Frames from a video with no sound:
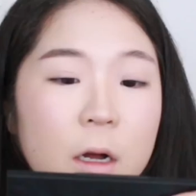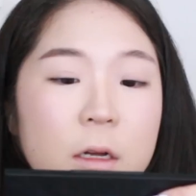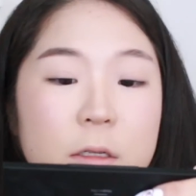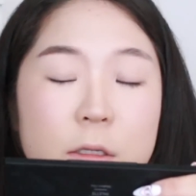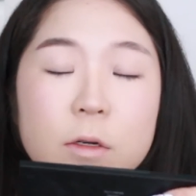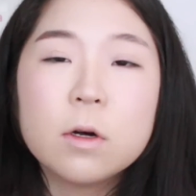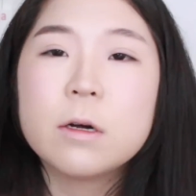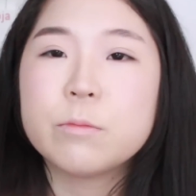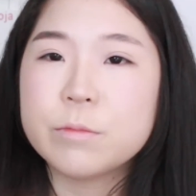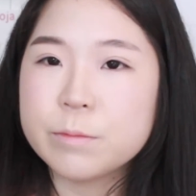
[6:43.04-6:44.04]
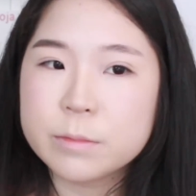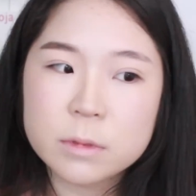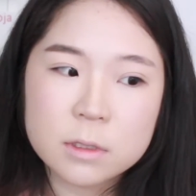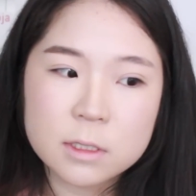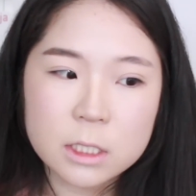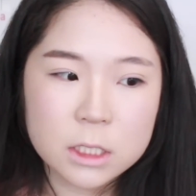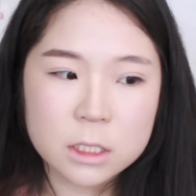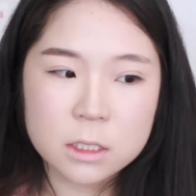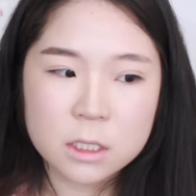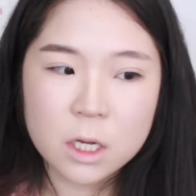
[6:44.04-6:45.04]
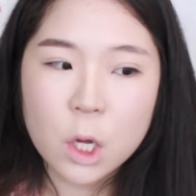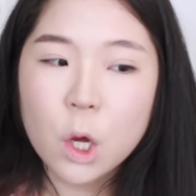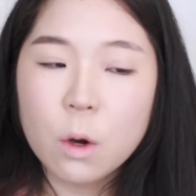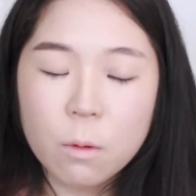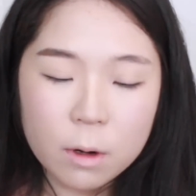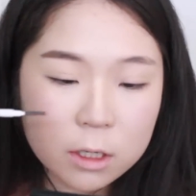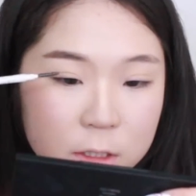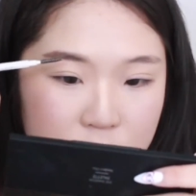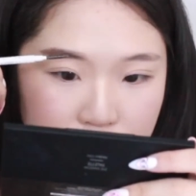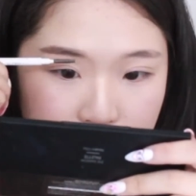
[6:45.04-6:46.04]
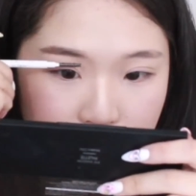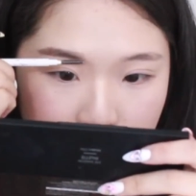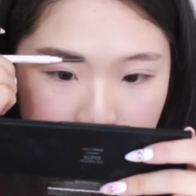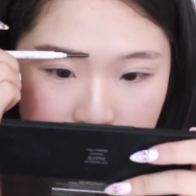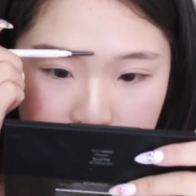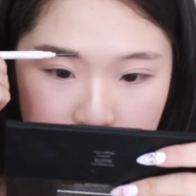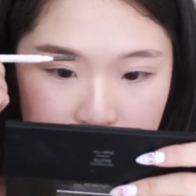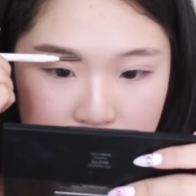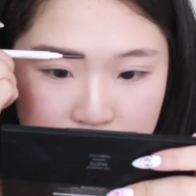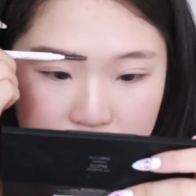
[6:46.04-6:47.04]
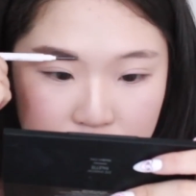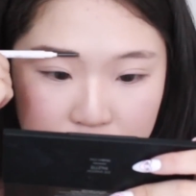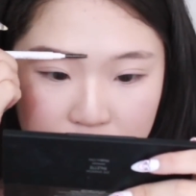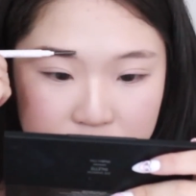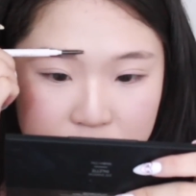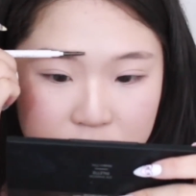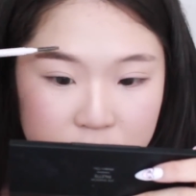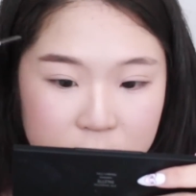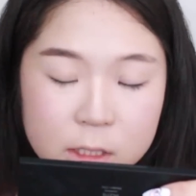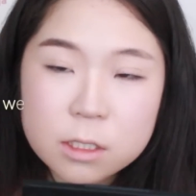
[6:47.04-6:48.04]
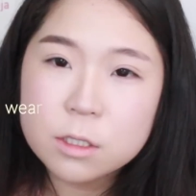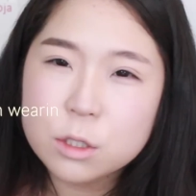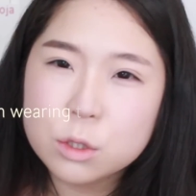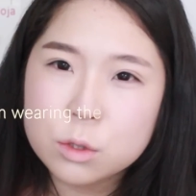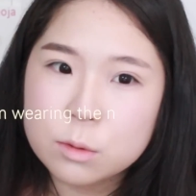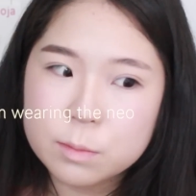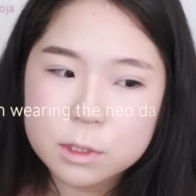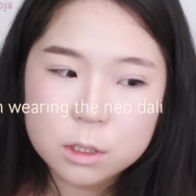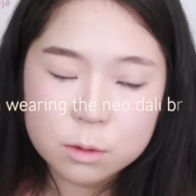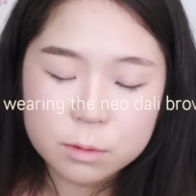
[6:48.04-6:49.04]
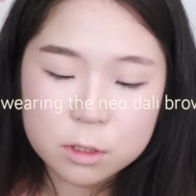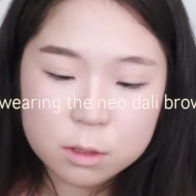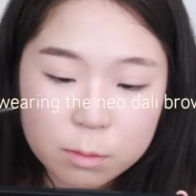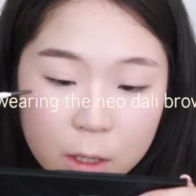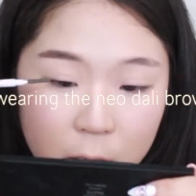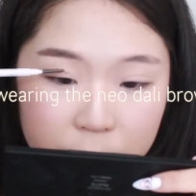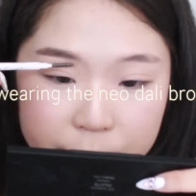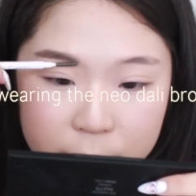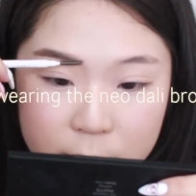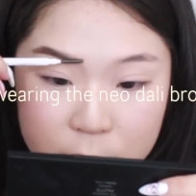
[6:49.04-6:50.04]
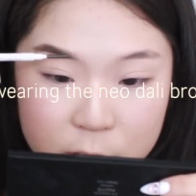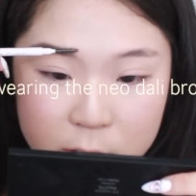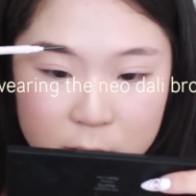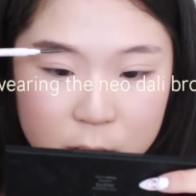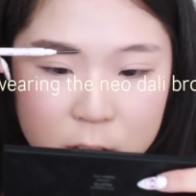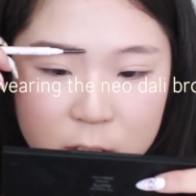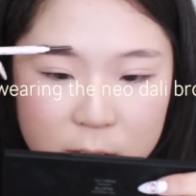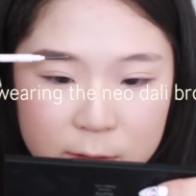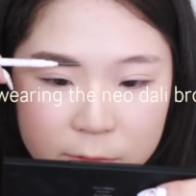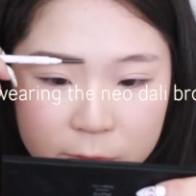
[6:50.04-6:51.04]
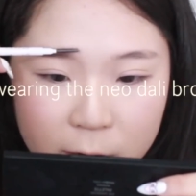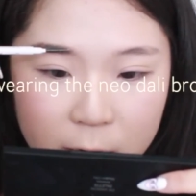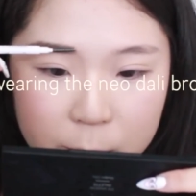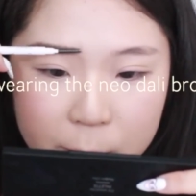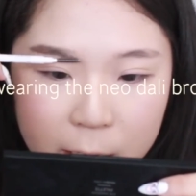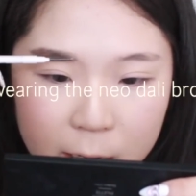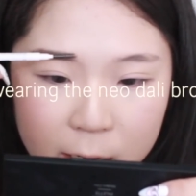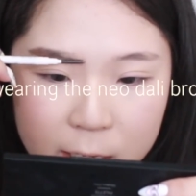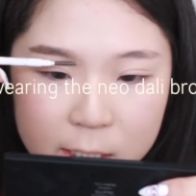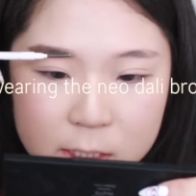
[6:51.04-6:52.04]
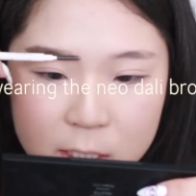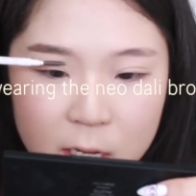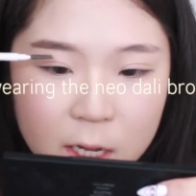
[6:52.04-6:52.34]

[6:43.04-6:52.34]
Also, just wanted to know, I am wearing circle lenses. These are super small, but they're just to define my eyes.